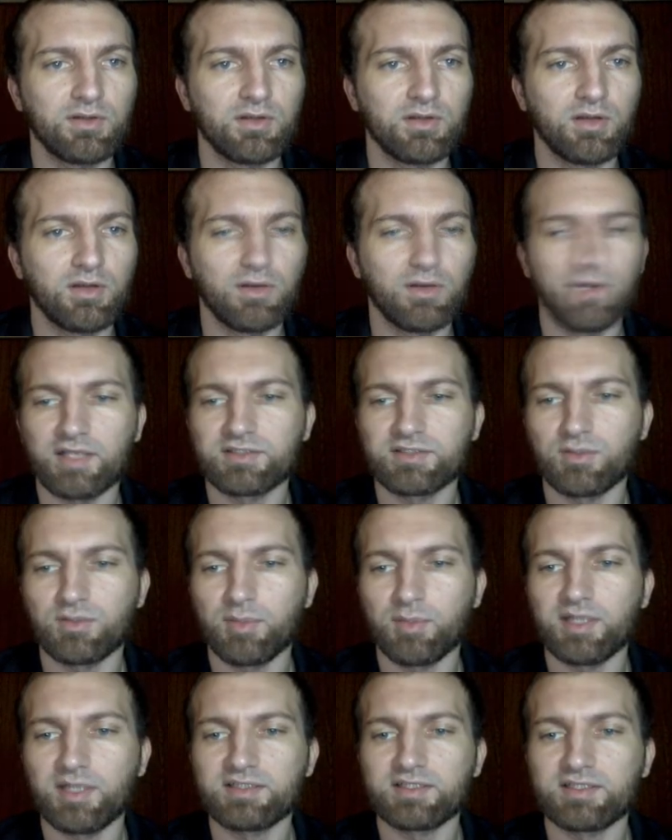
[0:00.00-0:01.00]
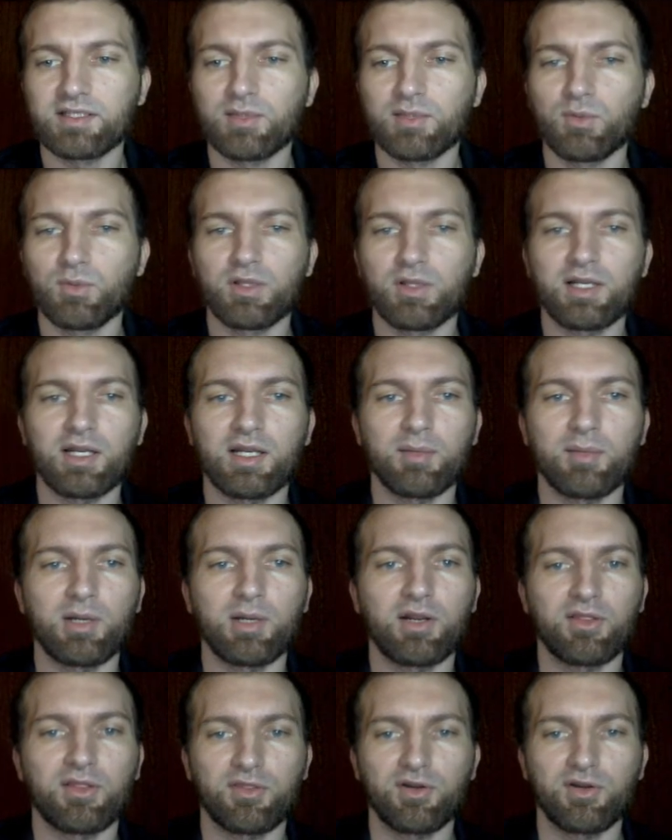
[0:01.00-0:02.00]
Okay, so basically we're looking at about
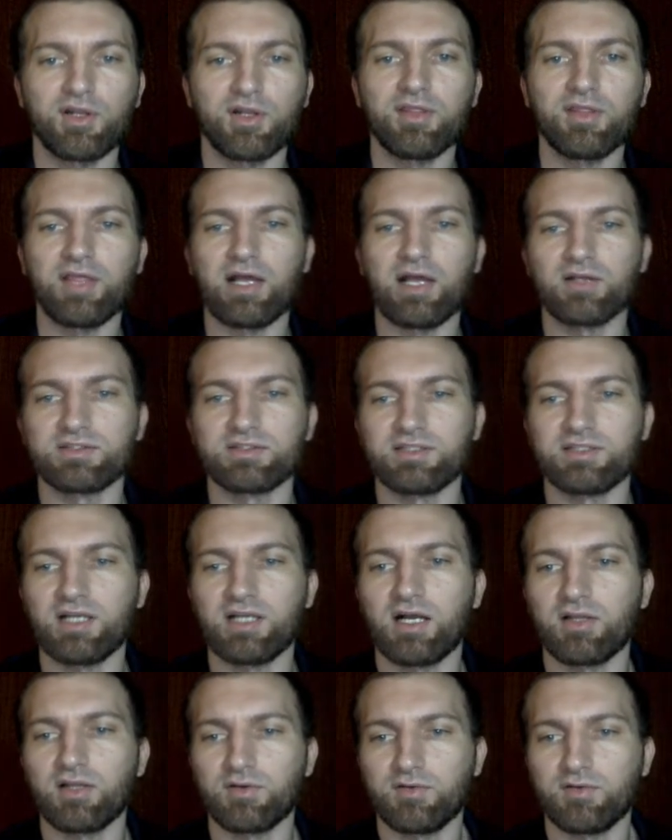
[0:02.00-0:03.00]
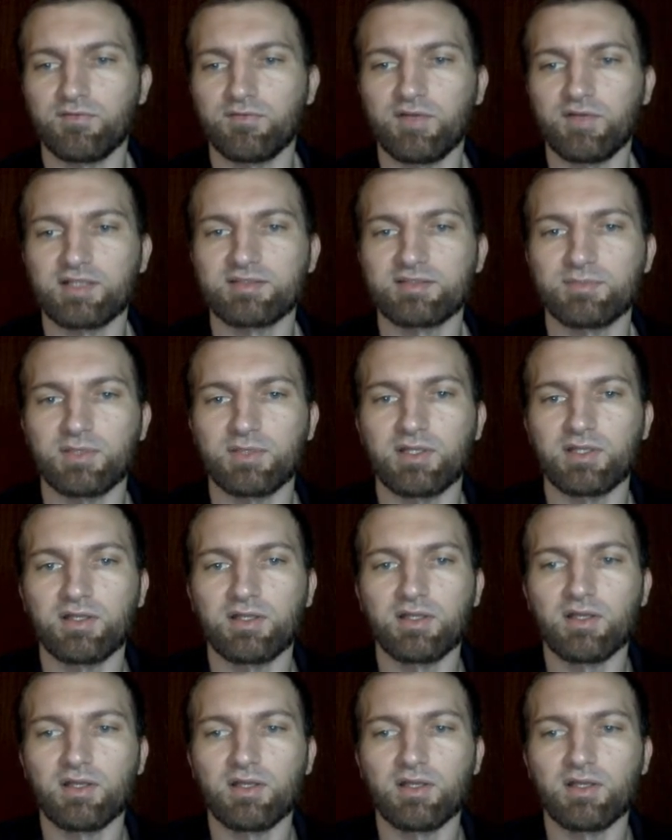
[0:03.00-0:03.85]
a $30,000 investment,